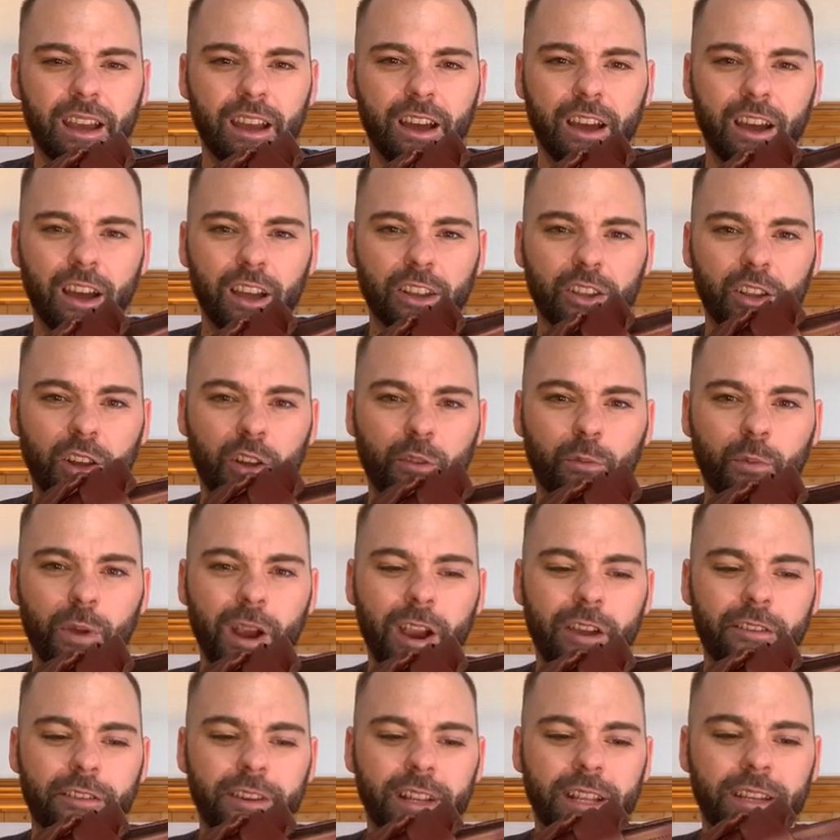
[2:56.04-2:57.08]
a lot of
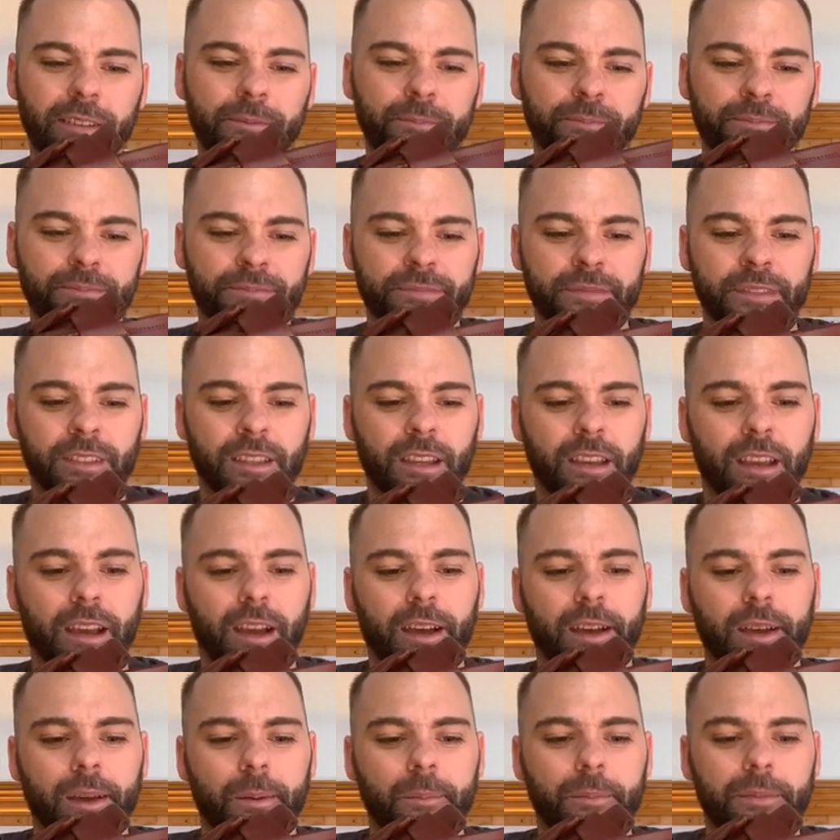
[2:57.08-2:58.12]
wearing in.
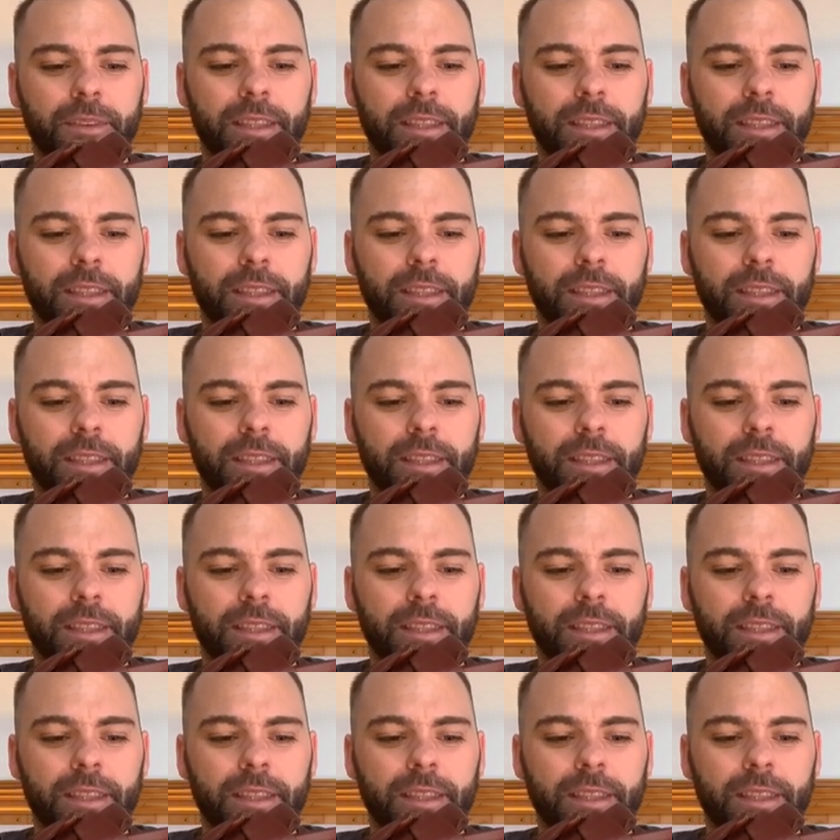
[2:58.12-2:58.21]
Um,